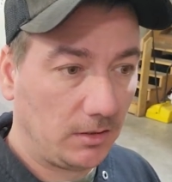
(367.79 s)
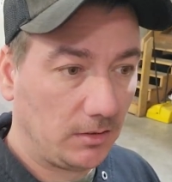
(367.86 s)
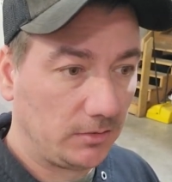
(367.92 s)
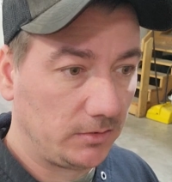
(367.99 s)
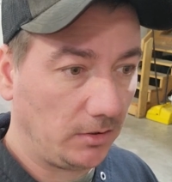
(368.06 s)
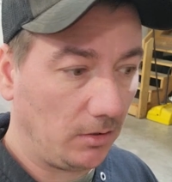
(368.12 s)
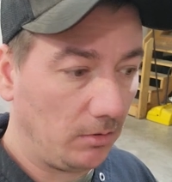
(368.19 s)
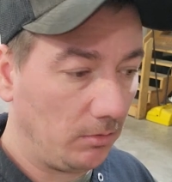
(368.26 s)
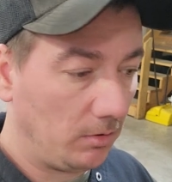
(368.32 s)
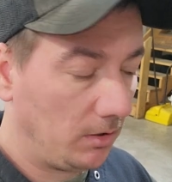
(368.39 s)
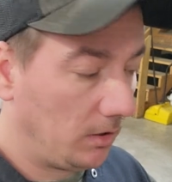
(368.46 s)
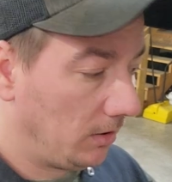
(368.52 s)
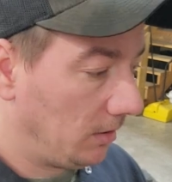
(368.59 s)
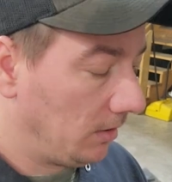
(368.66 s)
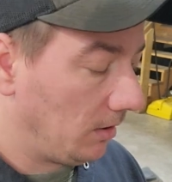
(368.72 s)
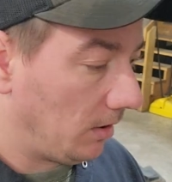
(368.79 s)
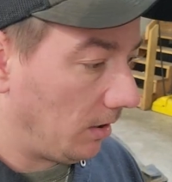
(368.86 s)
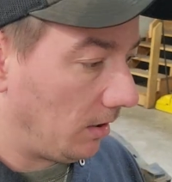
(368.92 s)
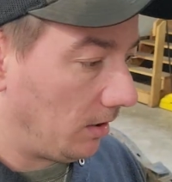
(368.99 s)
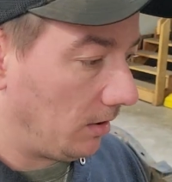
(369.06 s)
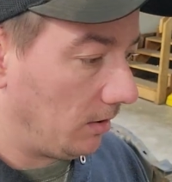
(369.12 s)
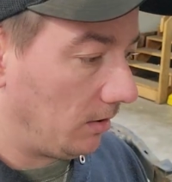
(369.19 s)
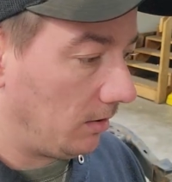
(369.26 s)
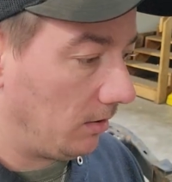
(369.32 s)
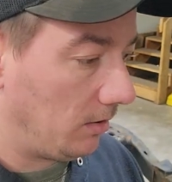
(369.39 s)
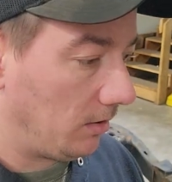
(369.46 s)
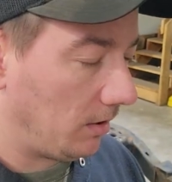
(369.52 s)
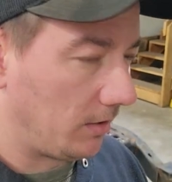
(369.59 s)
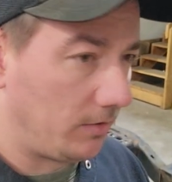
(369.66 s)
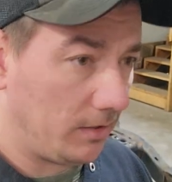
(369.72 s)
So, uh,
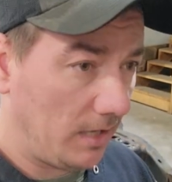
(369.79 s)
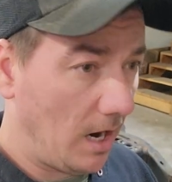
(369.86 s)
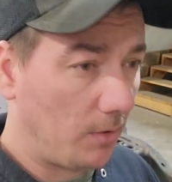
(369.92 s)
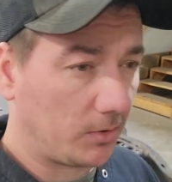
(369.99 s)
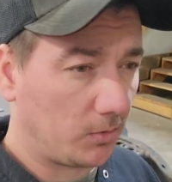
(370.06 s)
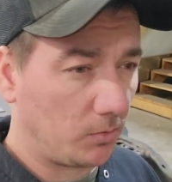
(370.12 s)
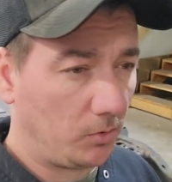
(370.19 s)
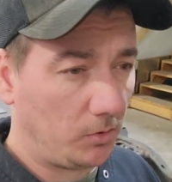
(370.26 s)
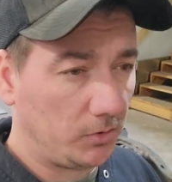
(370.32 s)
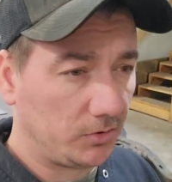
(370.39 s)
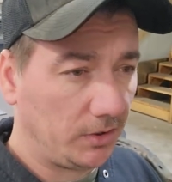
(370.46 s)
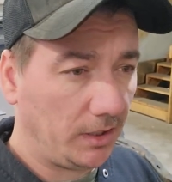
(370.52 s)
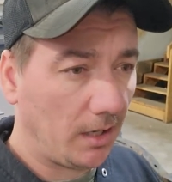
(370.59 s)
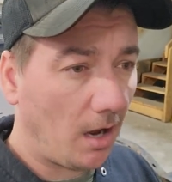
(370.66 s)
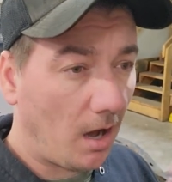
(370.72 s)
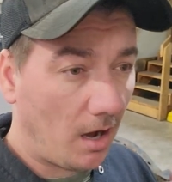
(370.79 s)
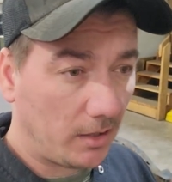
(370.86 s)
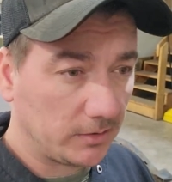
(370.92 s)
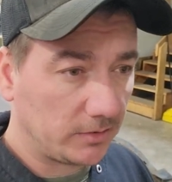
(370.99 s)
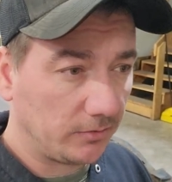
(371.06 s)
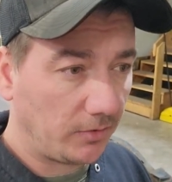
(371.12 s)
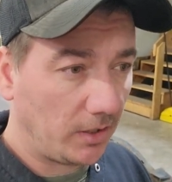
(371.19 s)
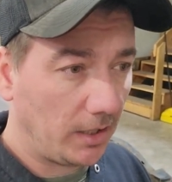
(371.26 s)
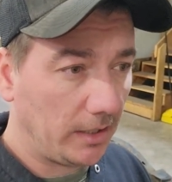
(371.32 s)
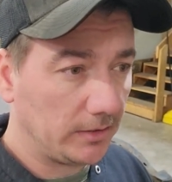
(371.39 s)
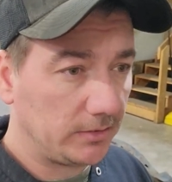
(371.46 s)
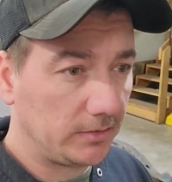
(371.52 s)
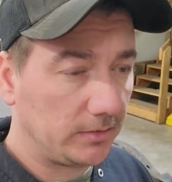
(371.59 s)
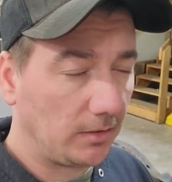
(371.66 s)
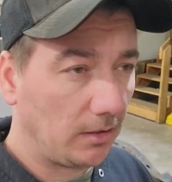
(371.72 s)
and I think now with the rules, you need a Hans
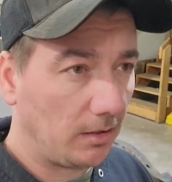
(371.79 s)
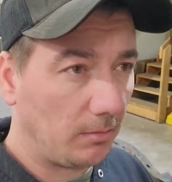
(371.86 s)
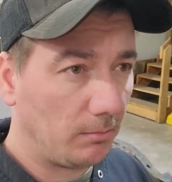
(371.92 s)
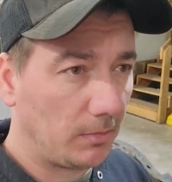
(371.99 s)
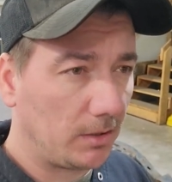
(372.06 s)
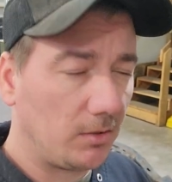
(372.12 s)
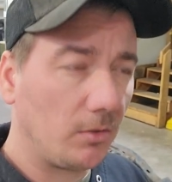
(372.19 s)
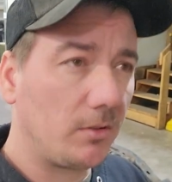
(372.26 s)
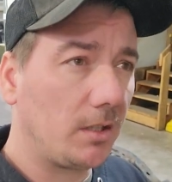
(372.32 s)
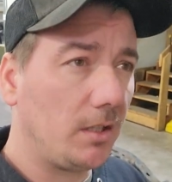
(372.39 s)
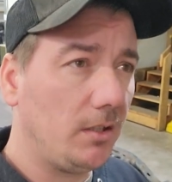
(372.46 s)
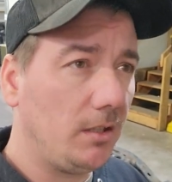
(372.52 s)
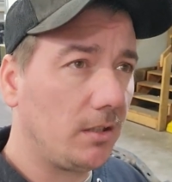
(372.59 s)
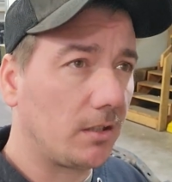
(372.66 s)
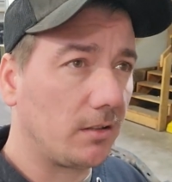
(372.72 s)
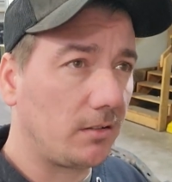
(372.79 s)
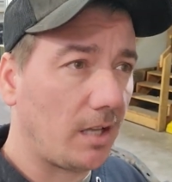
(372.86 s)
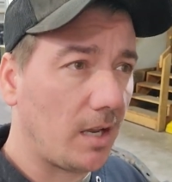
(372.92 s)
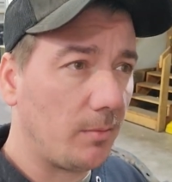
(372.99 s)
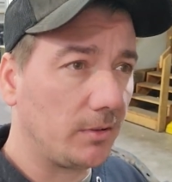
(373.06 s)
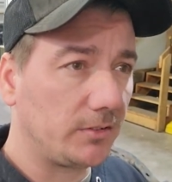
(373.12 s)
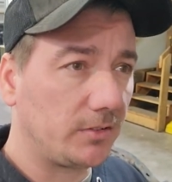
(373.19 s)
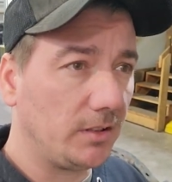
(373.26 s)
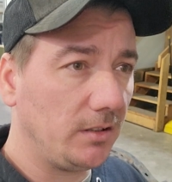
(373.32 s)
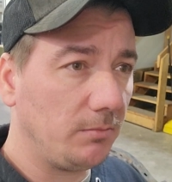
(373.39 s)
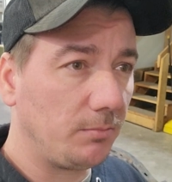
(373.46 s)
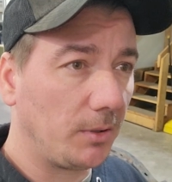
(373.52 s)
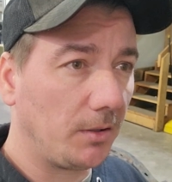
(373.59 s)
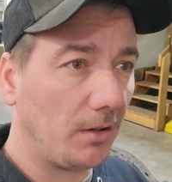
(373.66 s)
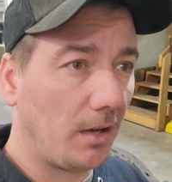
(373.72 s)
device. Um, I don't think you need a containment seat,
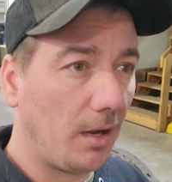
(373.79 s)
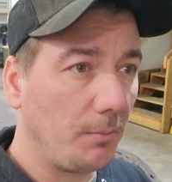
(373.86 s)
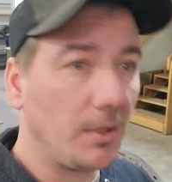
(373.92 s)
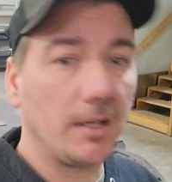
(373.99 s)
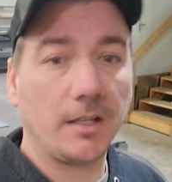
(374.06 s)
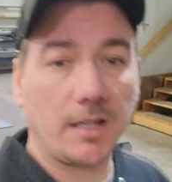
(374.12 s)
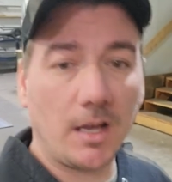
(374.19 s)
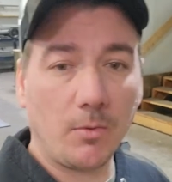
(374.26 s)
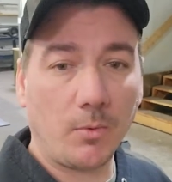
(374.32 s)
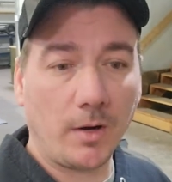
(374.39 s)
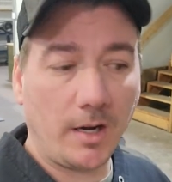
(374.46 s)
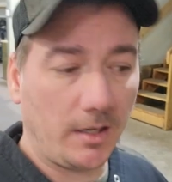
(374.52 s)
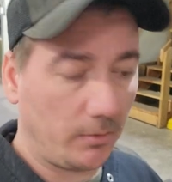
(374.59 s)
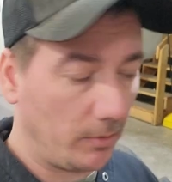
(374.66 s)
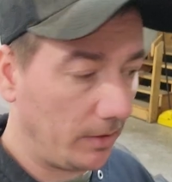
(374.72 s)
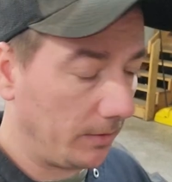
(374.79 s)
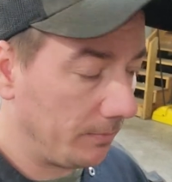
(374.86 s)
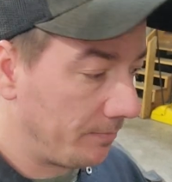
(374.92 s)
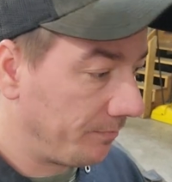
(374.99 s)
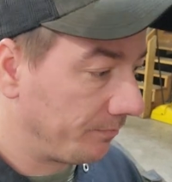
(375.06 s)
but I'm going to get one anyway.